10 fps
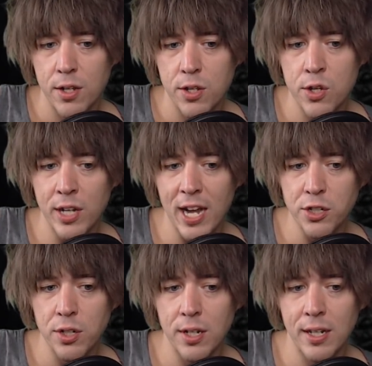you'll
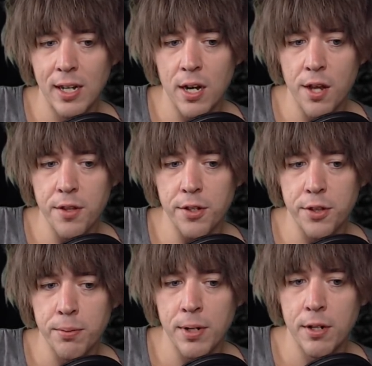actually get another
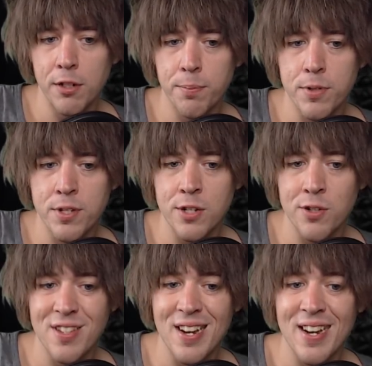300%.
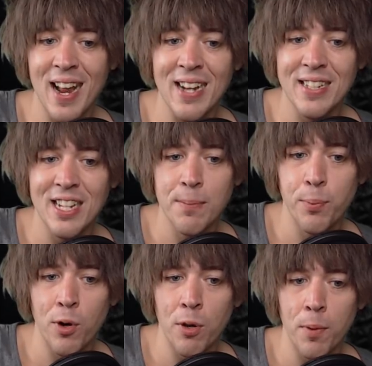So it's a
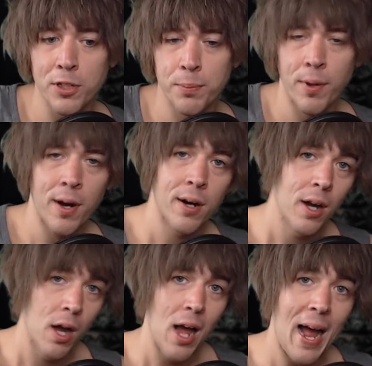19.0 multiplier.
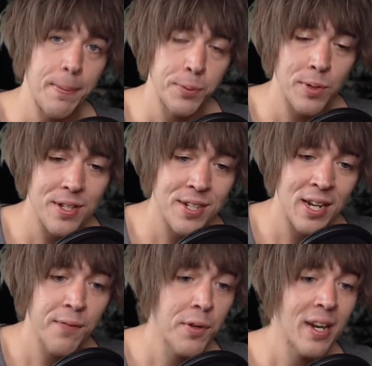Absolutely
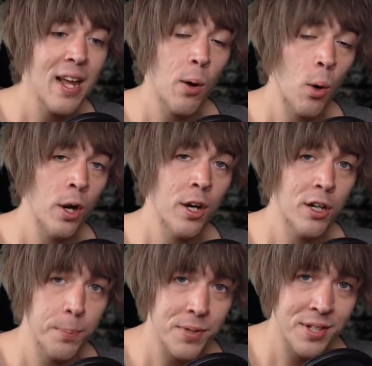insane. If you can hit
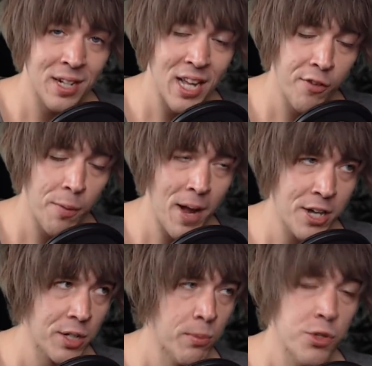100% Evo
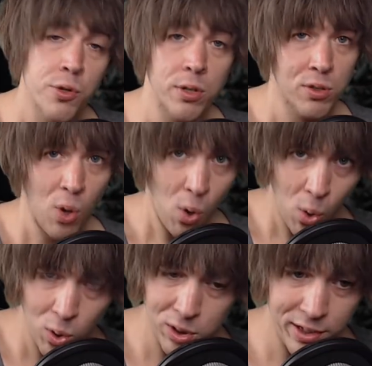magic, which you can
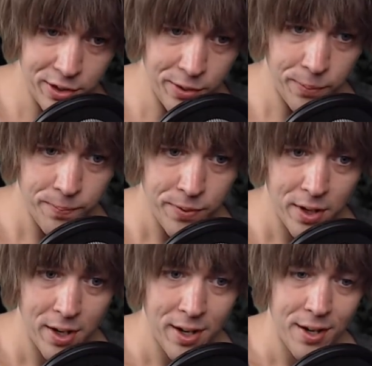totally do,
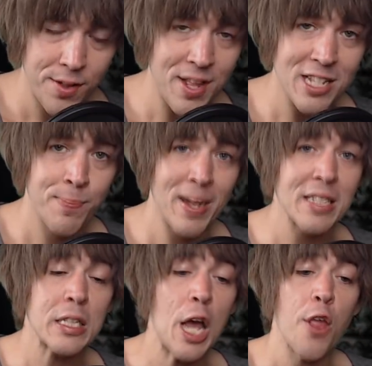then that's
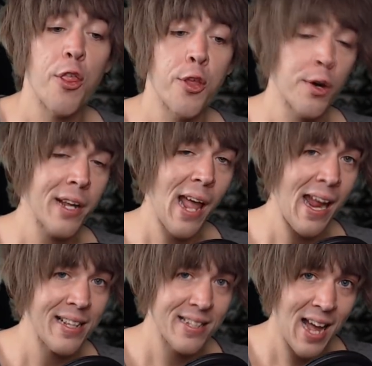basically a
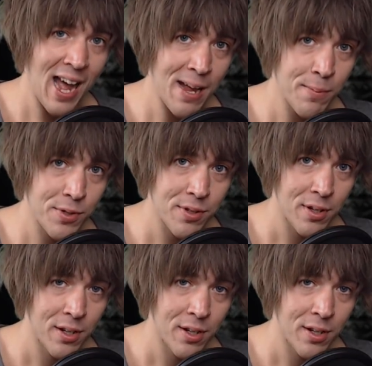38 times